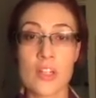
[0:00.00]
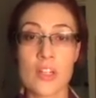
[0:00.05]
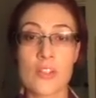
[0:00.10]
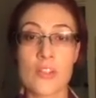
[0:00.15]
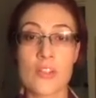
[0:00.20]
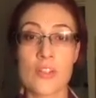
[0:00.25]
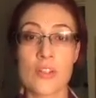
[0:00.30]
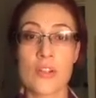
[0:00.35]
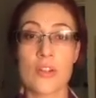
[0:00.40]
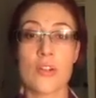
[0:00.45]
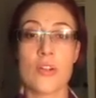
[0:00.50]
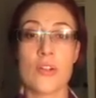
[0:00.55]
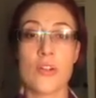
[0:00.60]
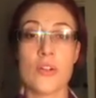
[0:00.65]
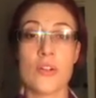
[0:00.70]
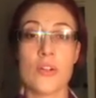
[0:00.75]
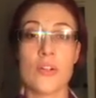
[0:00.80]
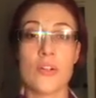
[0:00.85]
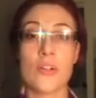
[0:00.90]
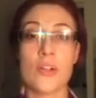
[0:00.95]
So
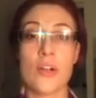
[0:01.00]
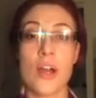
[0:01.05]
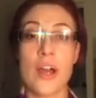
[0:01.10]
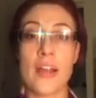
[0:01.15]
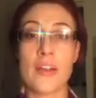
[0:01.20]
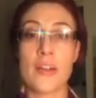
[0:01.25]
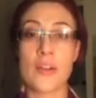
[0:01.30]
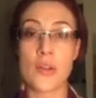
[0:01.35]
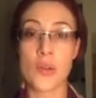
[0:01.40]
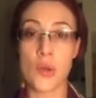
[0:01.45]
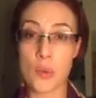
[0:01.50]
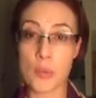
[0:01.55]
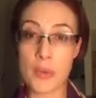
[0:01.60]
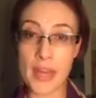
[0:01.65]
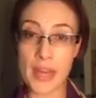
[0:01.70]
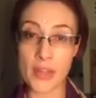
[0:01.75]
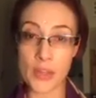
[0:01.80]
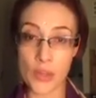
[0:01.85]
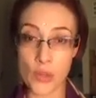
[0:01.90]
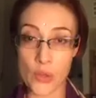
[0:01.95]
I don't know
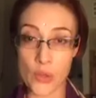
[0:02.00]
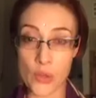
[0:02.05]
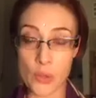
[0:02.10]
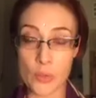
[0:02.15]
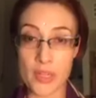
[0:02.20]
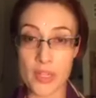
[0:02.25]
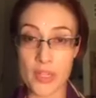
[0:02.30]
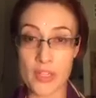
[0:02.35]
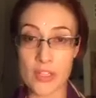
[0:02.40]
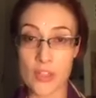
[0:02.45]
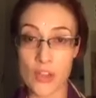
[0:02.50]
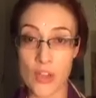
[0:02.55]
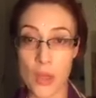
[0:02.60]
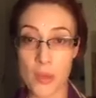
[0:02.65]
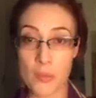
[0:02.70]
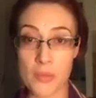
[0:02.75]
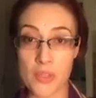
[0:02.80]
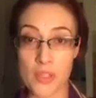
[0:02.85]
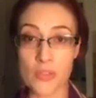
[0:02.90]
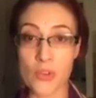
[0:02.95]
about you, but in
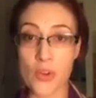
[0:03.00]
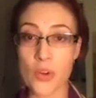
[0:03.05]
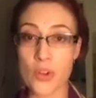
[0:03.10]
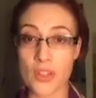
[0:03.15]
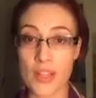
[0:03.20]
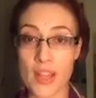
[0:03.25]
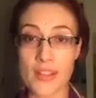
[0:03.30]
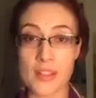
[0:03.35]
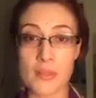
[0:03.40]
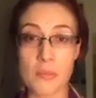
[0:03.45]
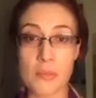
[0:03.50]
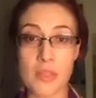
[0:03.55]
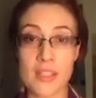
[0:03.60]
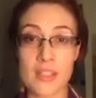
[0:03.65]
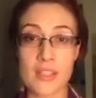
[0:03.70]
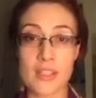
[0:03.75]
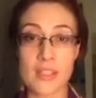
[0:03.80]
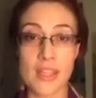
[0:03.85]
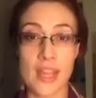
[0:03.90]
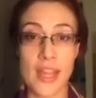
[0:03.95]
terms of orgasmic
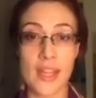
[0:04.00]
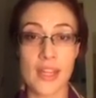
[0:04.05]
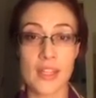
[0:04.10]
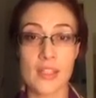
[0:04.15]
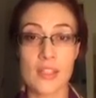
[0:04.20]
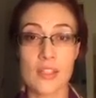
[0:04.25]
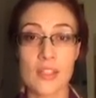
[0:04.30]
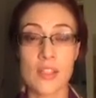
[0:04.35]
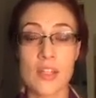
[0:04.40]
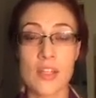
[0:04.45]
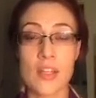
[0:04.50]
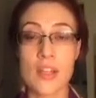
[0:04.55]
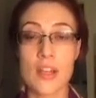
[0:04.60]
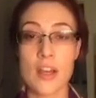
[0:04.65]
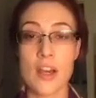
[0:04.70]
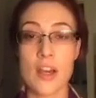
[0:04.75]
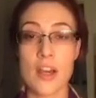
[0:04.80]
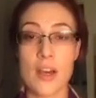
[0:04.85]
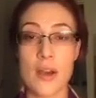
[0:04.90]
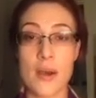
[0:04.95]
state,
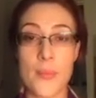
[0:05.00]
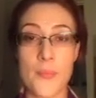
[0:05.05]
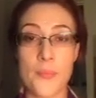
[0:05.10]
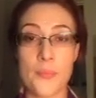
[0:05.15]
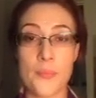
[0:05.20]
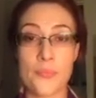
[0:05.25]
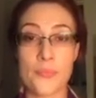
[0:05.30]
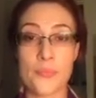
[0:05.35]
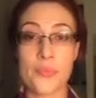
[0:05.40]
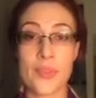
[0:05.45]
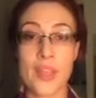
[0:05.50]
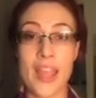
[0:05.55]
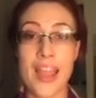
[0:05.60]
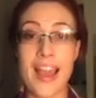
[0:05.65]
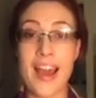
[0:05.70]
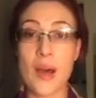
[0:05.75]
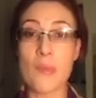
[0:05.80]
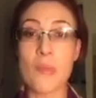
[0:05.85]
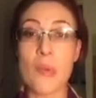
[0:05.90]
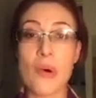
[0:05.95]

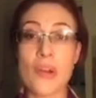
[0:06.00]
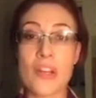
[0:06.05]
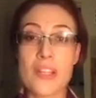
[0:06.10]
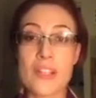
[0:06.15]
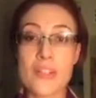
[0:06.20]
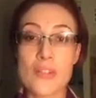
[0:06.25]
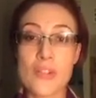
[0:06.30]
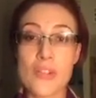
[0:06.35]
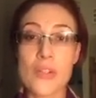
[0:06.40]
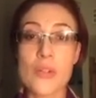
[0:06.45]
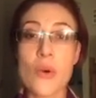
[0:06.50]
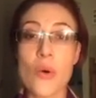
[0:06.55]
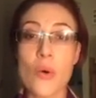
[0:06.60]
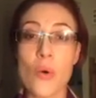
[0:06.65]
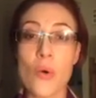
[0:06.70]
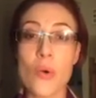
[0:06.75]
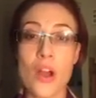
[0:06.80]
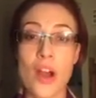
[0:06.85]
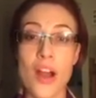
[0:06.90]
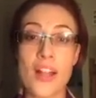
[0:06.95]
our bodies do
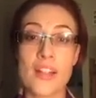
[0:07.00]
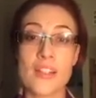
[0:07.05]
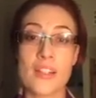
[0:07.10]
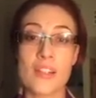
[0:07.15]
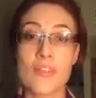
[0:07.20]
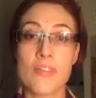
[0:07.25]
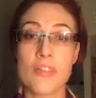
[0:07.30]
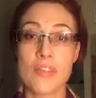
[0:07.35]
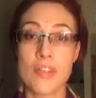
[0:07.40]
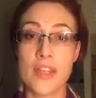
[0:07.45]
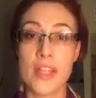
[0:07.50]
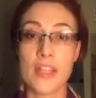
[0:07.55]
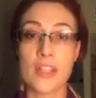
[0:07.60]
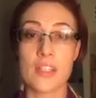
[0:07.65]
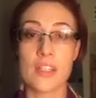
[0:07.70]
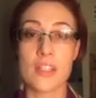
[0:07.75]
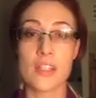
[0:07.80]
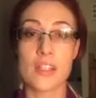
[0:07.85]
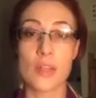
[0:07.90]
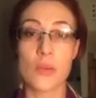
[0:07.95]
all kinds of
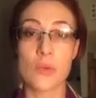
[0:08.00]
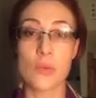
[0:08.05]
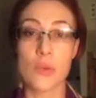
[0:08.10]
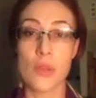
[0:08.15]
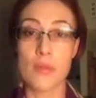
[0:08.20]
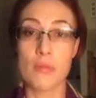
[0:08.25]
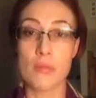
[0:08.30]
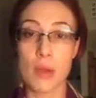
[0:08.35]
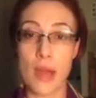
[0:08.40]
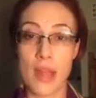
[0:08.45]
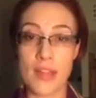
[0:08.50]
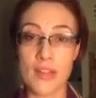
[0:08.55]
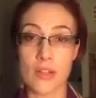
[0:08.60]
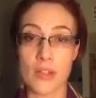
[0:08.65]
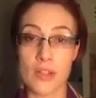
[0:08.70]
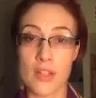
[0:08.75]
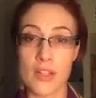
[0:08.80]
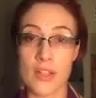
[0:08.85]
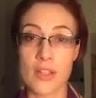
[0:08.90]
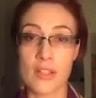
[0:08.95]
things that we might
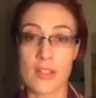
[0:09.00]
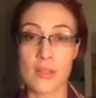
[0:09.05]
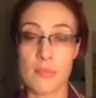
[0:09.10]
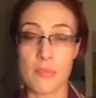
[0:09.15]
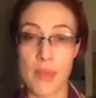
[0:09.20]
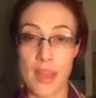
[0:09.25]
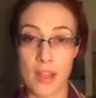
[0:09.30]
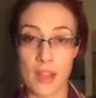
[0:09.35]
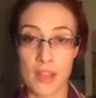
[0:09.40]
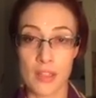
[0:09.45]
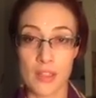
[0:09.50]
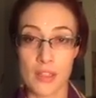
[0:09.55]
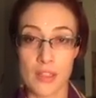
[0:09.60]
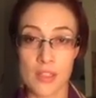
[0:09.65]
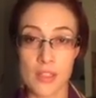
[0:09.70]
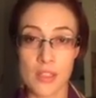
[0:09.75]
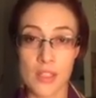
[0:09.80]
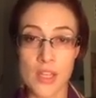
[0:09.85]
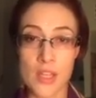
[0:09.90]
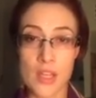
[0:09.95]
not expect,
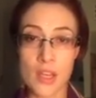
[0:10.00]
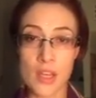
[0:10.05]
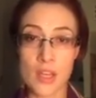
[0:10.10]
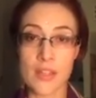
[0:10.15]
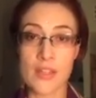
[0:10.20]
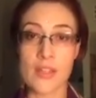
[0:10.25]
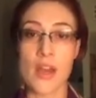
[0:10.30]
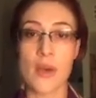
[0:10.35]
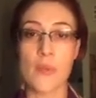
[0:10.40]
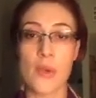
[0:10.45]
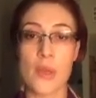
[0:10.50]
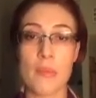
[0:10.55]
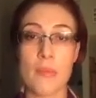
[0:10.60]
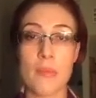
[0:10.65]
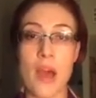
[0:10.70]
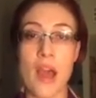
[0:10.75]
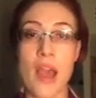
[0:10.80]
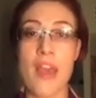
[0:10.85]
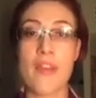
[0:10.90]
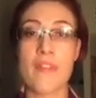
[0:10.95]
that we
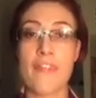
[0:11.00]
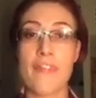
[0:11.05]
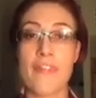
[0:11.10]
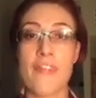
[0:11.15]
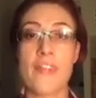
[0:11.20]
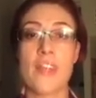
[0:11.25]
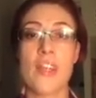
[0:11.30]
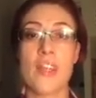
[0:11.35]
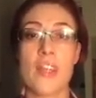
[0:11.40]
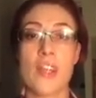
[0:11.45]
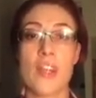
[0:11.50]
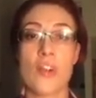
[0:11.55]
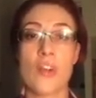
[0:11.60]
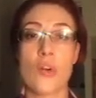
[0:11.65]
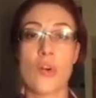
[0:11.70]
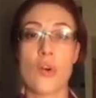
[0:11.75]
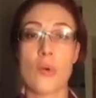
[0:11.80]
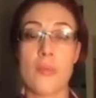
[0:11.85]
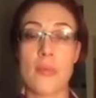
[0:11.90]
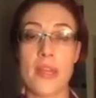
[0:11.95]
might fear
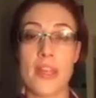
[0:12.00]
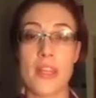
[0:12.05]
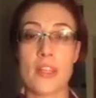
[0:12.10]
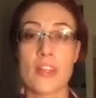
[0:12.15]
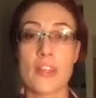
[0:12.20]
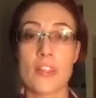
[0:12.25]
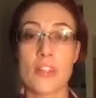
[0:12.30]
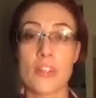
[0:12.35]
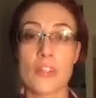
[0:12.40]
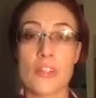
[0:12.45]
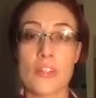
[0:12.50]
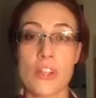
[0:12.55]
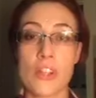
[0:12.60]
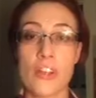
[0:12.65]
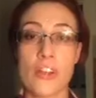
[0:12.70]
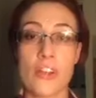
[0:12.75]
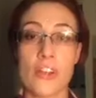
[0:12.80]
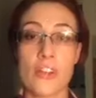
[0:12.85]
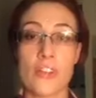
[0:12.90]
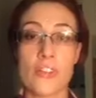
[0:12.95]
or be
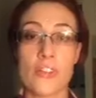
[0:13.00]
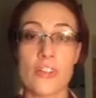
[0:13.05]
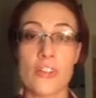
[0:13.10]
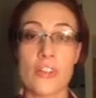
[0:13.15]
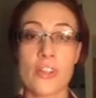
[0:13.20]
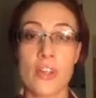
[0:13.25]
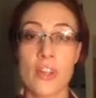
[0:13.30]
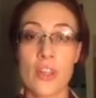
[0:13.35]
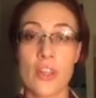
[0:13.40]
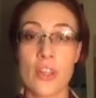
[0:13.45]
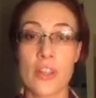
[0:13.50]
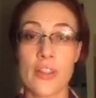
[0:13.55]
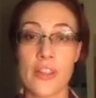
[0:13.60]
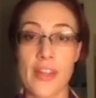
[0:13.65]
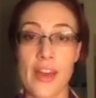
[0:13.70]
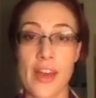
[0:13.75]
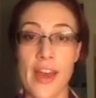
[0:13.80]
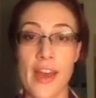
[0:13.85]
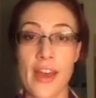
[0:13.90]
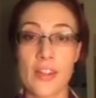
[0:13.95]
concerned
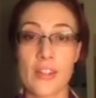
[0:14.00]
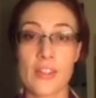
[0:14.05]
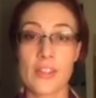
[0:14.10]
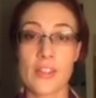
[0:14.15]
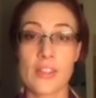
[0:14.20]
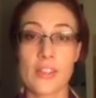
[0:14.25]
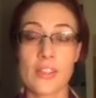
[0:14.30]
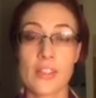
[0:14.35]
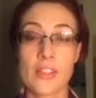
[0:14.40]
that